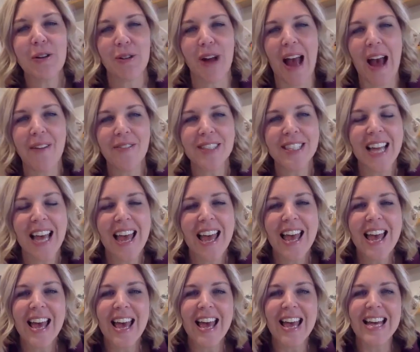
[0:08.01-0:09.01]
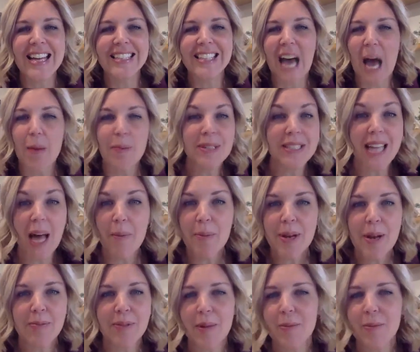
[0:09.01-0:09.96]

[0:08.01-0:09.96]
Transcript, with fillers: Crafts, and I'm a Stampin' Up!